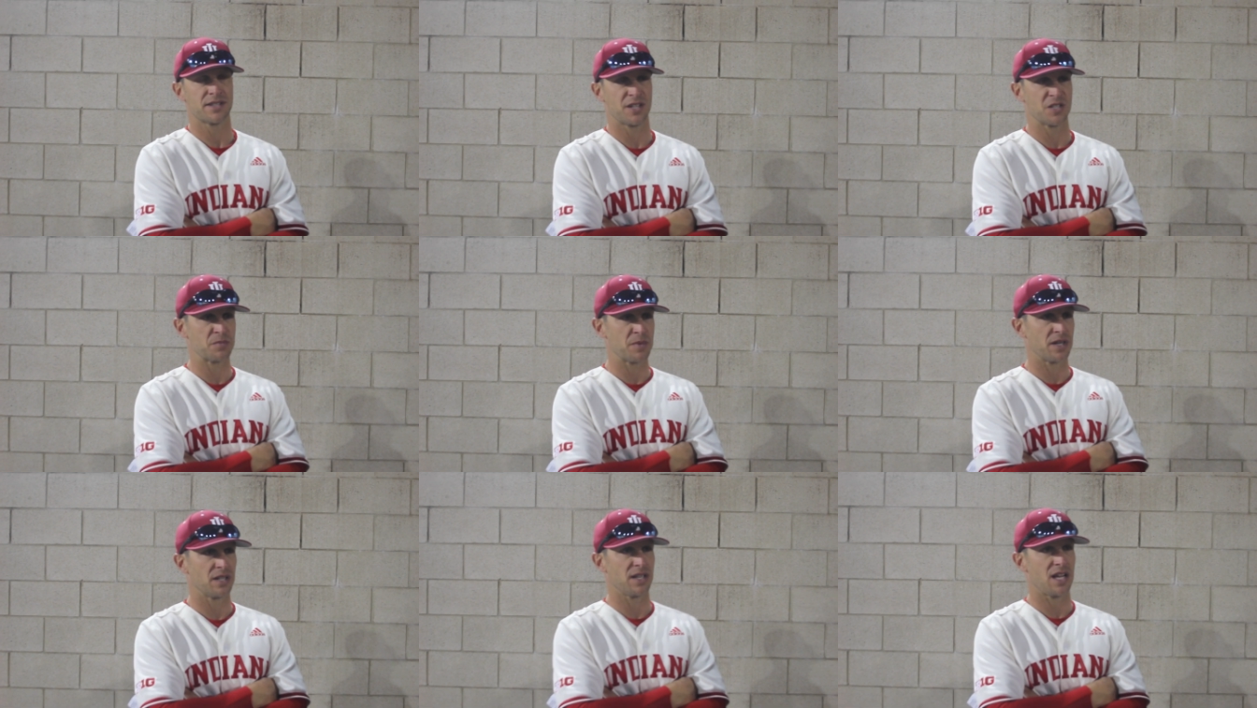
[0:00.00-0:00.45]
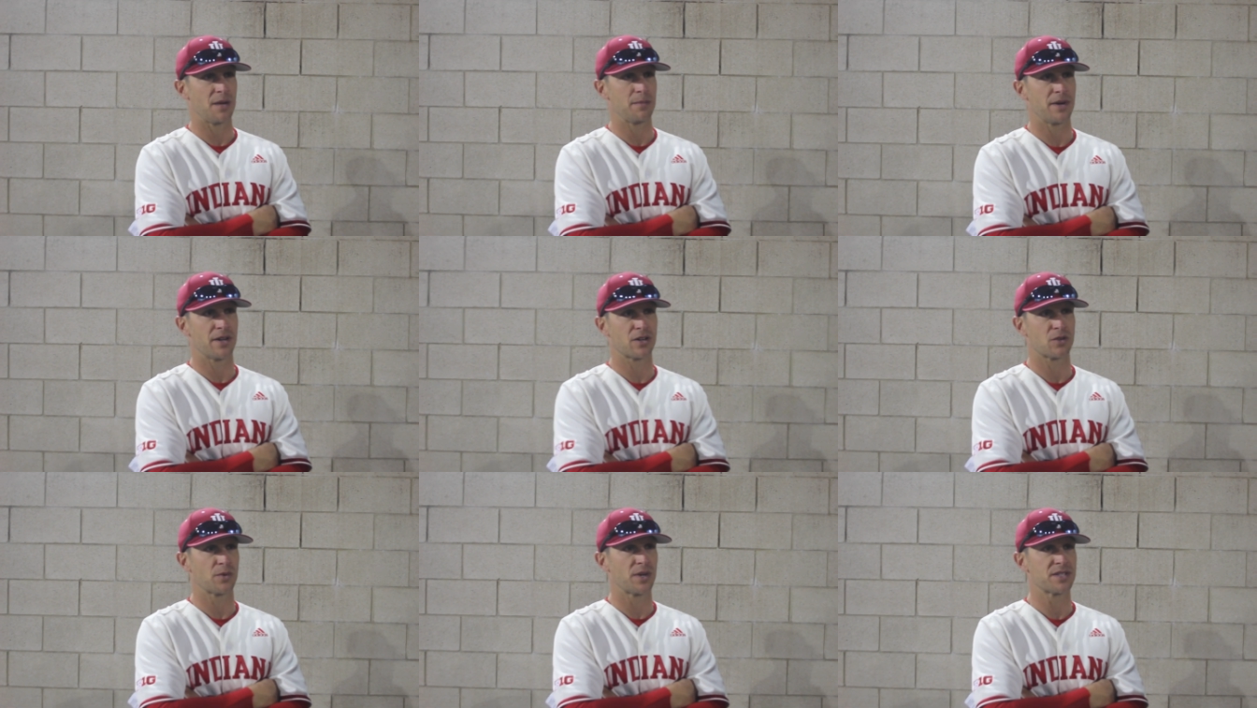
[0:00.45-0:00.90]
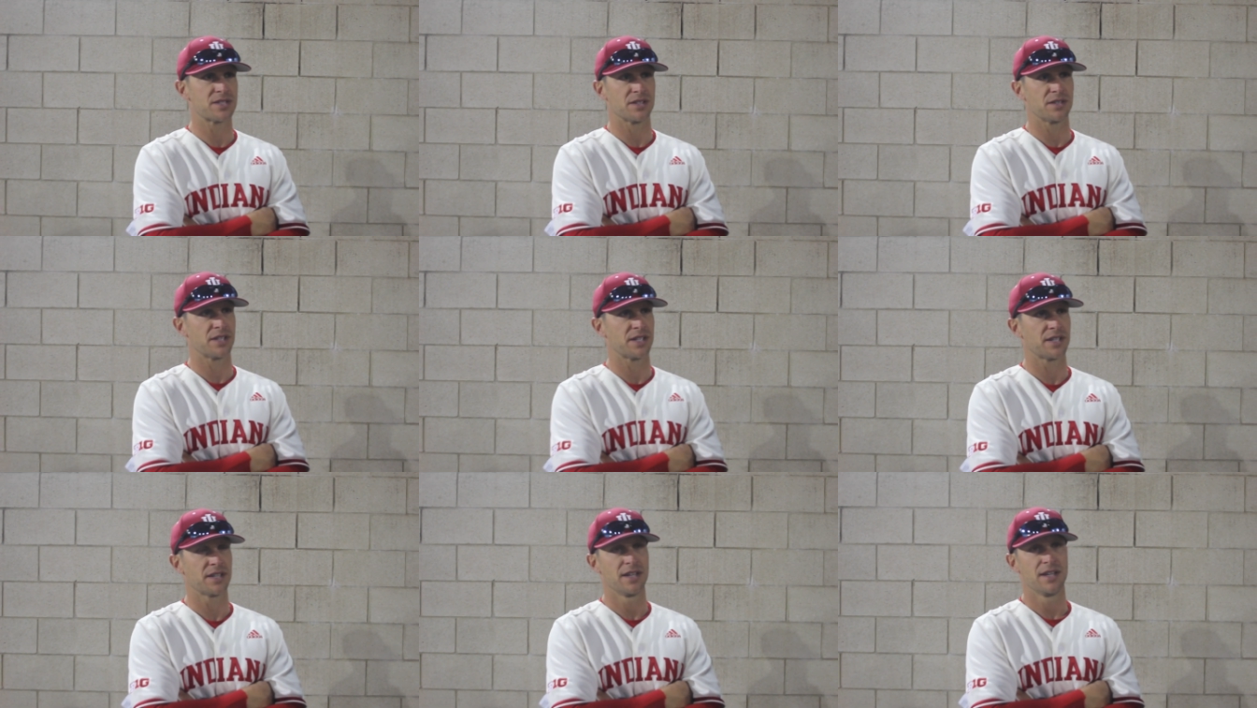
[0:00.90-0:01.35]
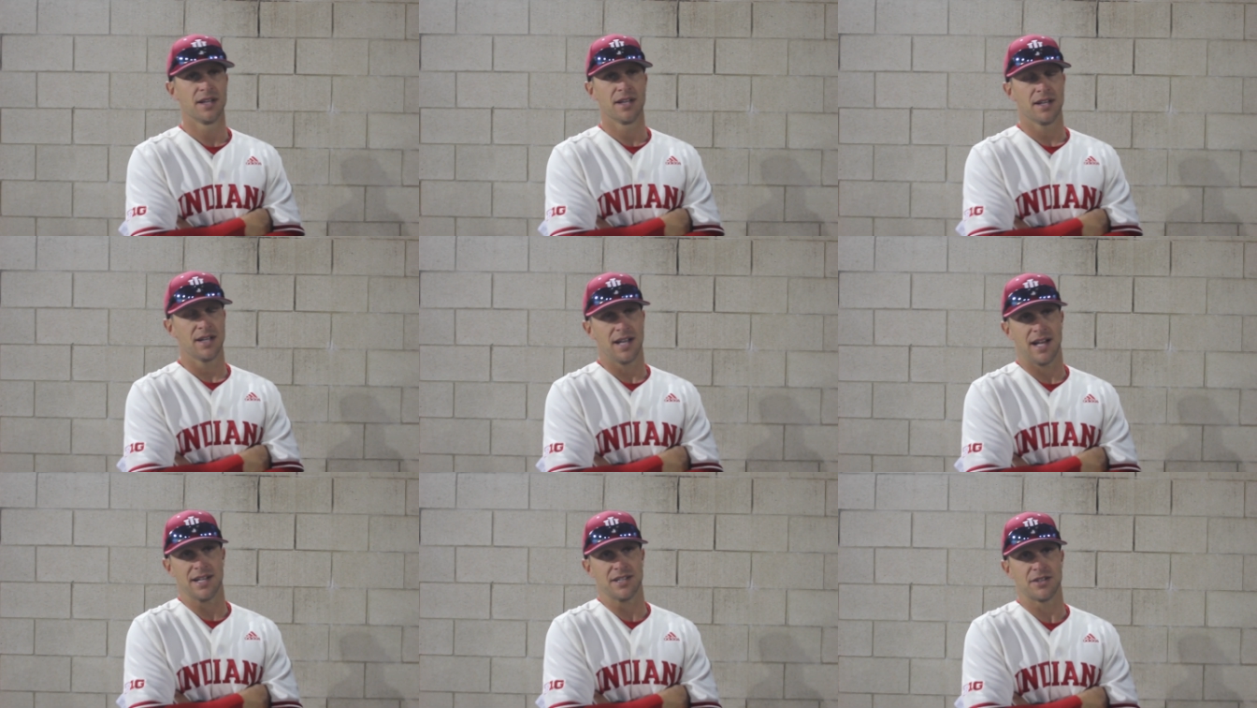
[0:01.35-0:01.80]
He's been a lot better recently.
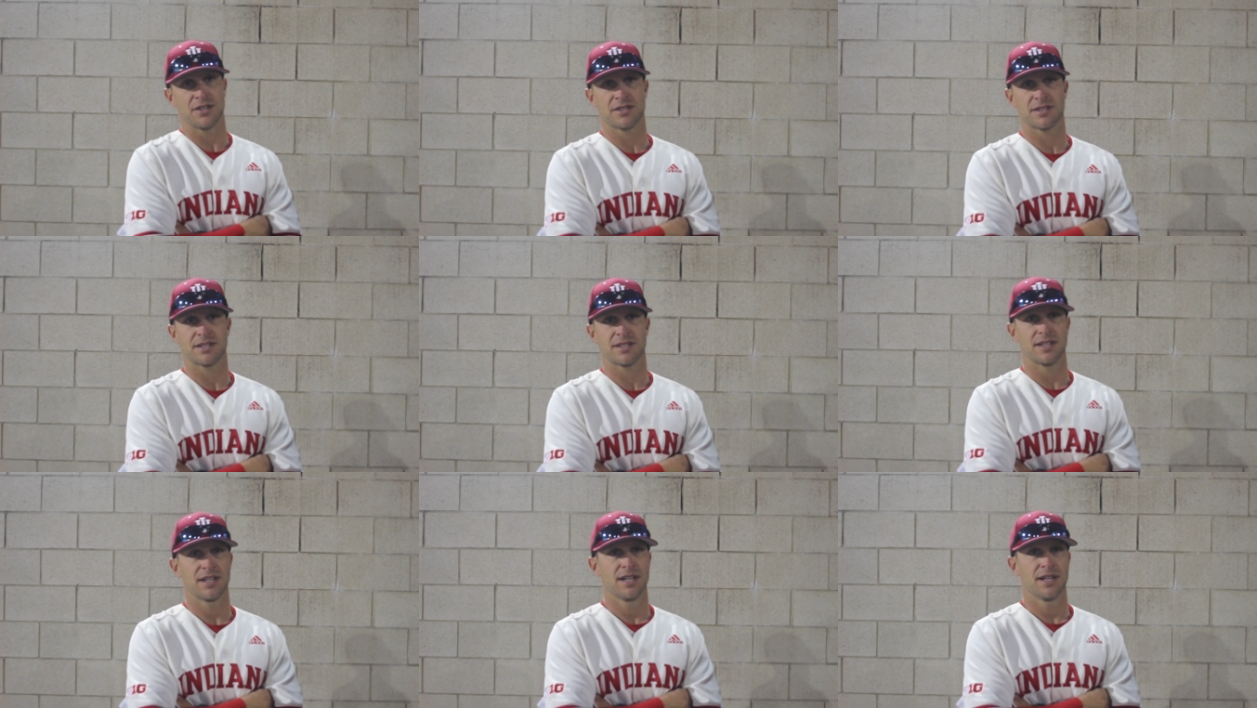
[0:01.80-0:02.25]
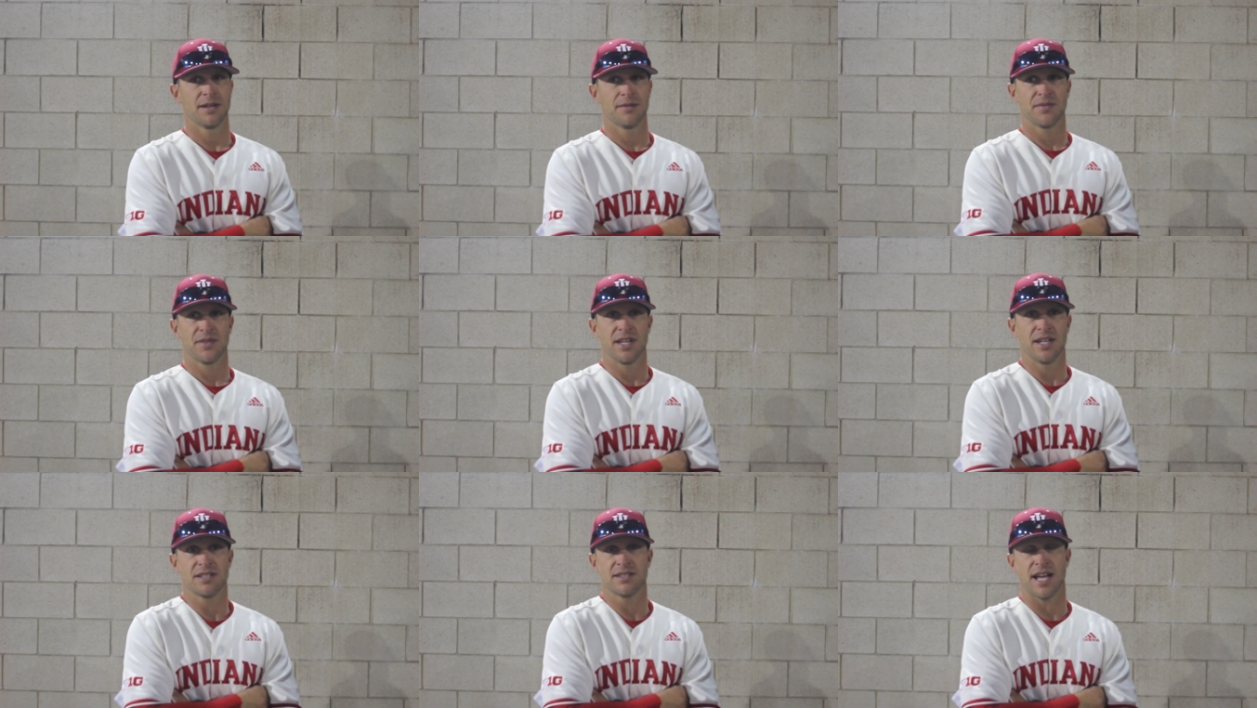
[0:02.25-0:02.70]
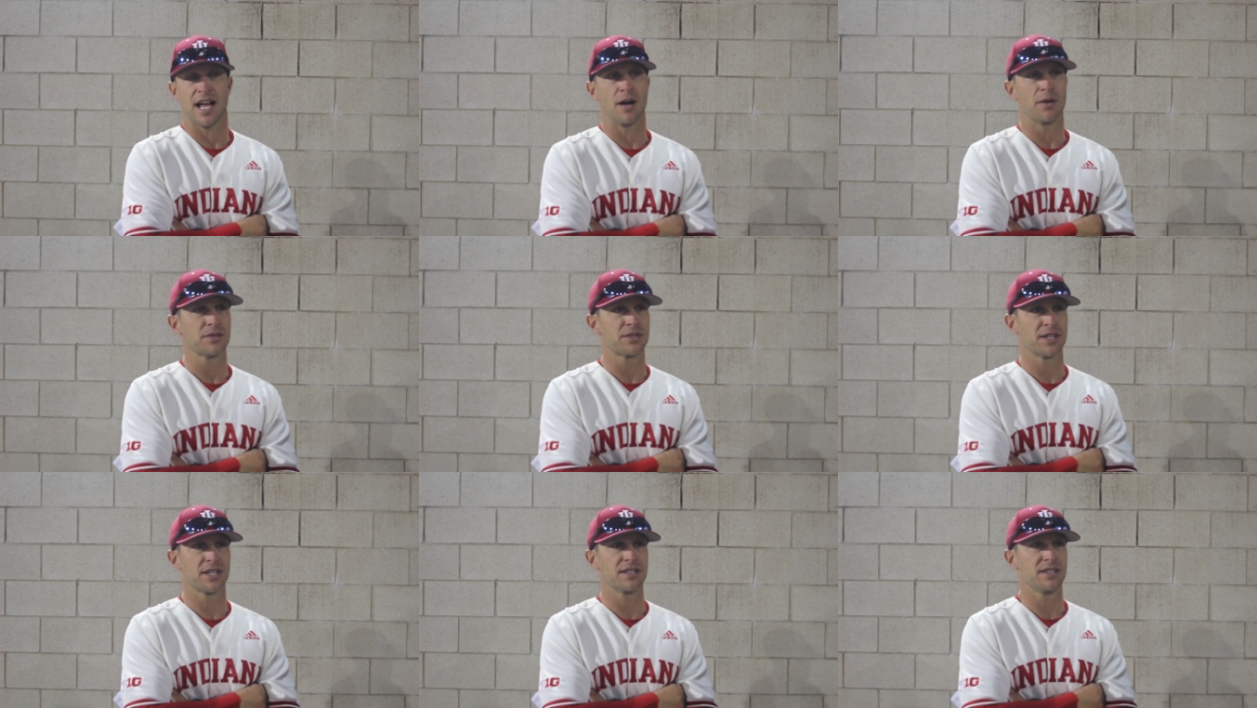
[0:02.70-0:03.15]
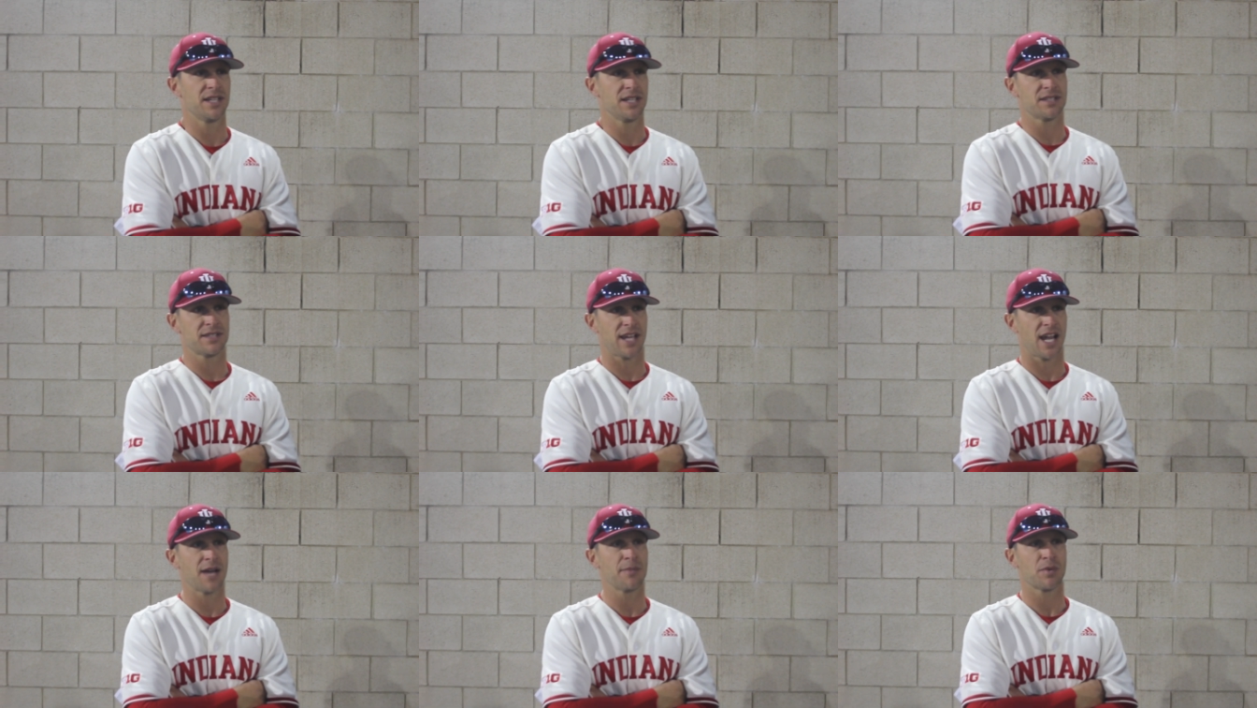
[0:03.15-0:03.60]
He's talented and
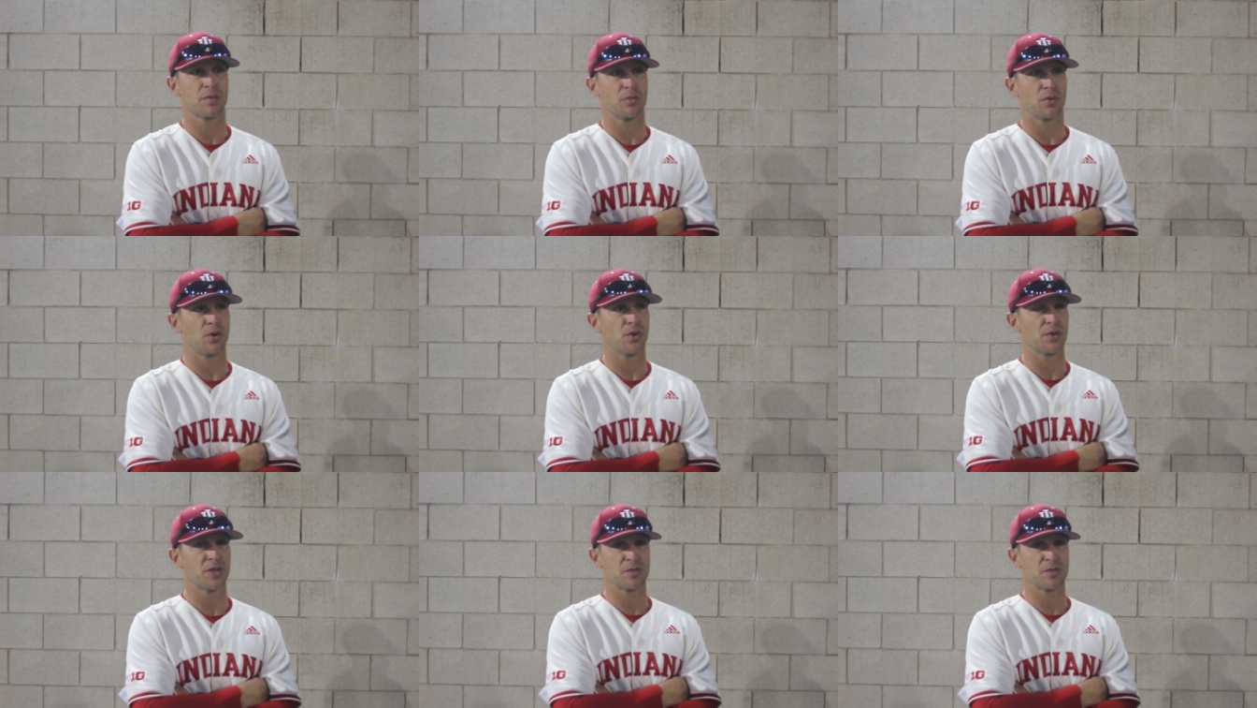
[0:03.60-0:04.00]
he's capable.